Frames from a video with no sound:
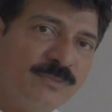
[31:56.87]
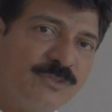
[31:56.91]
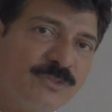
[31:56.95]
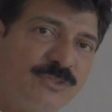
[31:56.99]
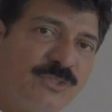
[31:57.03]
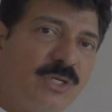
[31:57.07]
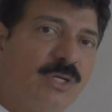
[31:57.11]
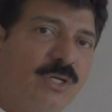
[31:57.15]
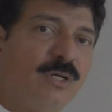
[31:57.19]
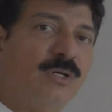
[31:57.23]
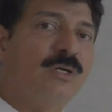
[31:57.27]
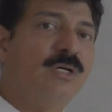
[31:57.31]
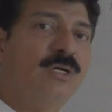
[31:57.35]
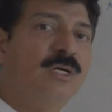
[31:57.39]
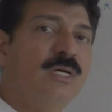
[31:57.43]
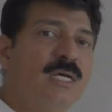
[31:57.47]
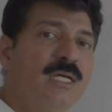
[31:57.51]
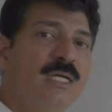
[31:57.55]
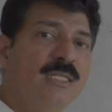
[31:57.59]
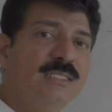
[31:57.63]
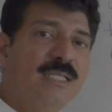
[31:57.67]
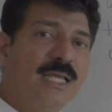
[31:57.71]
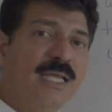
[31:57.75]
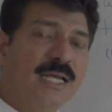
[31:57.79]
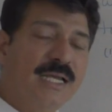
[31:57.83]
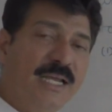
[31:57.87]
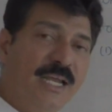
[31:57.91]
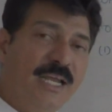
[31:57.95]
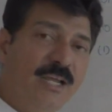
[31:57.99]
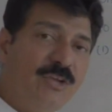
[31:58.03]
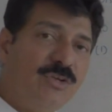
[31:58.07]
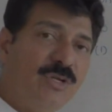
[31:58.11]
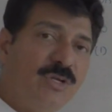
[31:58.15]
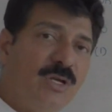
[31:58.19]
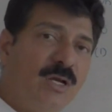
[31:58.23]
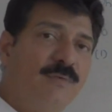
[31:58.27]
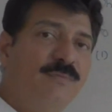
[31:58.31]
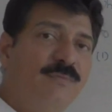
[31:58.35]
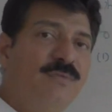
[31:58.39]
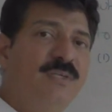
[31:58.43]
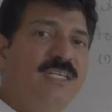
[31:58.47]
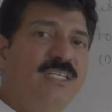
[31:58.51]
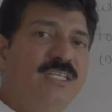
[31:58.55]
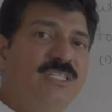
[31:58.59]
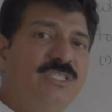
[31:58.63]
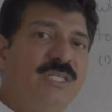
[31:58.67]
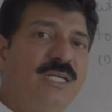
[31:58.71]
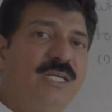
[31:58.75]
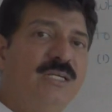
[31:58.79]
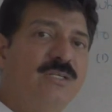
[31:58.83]
So the ratio of
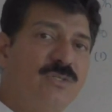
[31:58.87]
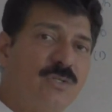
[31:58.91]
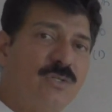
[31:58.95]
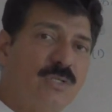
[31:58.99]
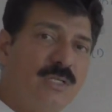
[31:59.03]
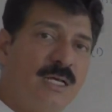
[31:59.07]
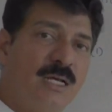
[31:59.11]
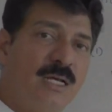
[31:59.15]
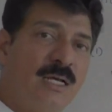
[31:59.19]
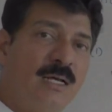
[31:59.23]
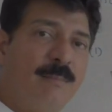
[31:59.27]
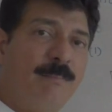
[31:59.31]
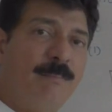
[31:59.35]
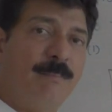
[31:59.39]
distance to the